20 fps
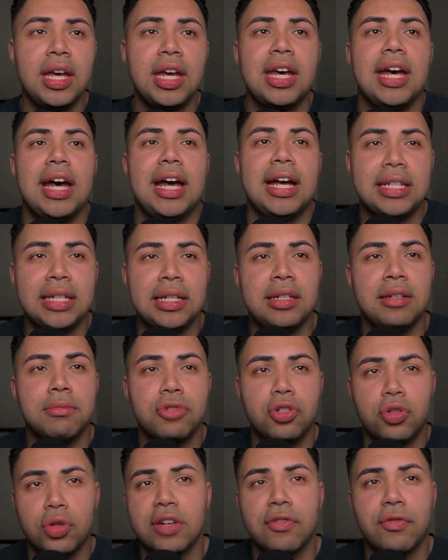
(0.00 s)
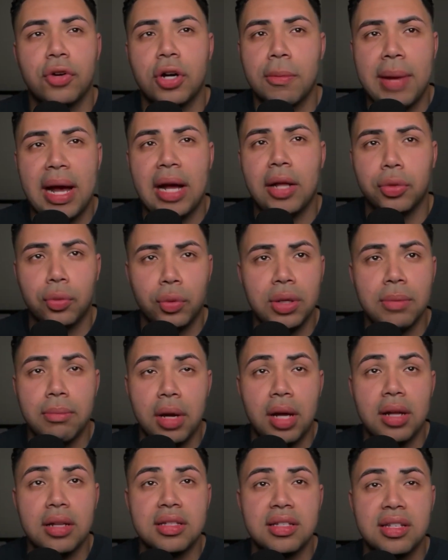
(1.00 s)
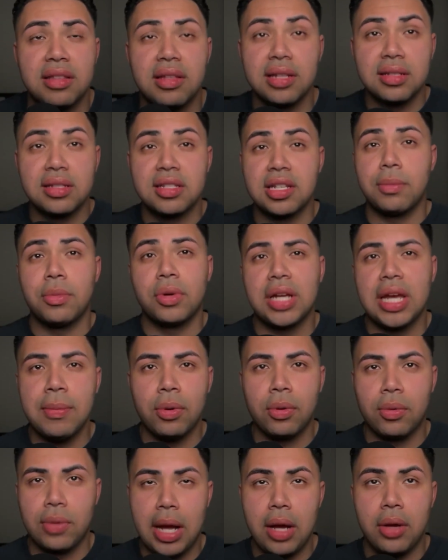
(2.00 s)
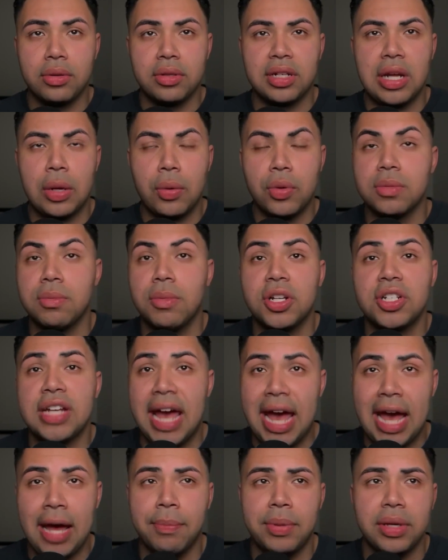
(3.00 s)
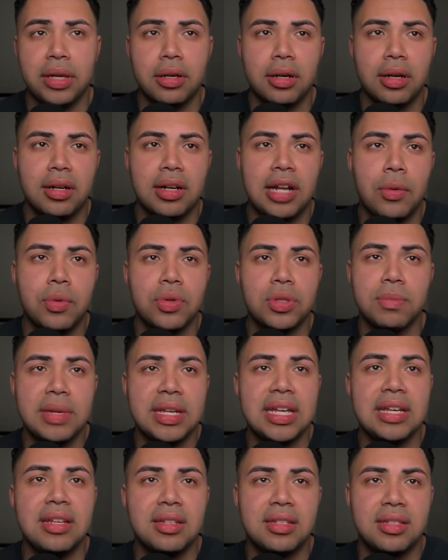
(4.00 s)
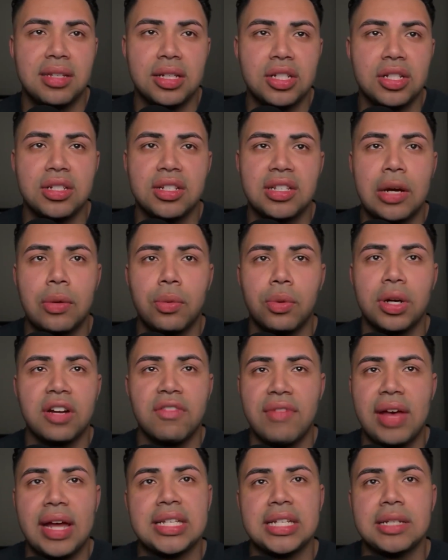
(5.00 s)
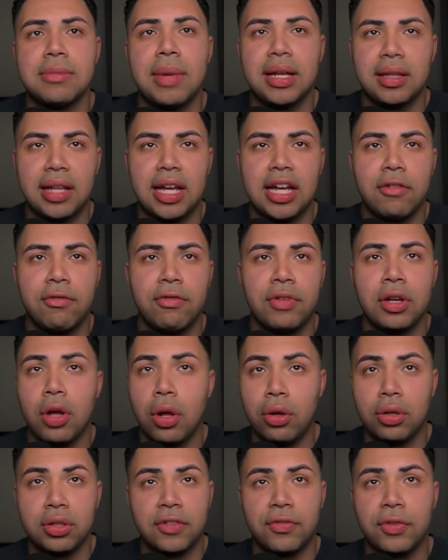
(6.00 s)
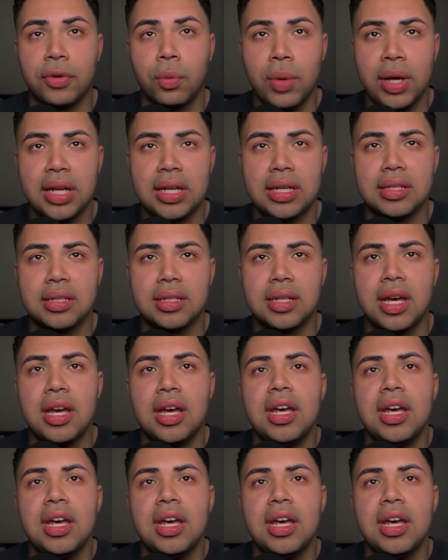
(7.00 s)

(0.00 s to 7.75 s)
I didn't drink for about 3 months, and then summer came around, and I was much happier, and I was making decisions that were advancing my life in all different ways.